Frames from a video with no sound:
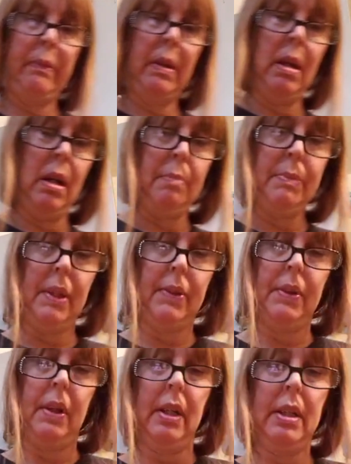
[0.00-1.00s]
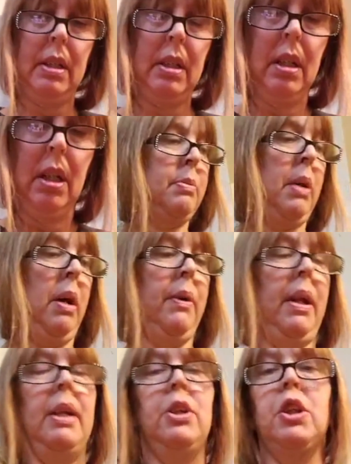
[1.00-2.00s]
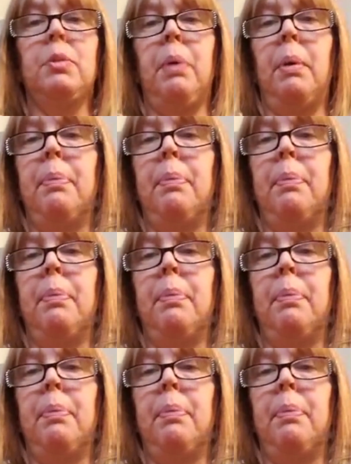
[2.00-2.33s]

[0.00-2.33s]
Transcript: the other night. Oh, and I just spray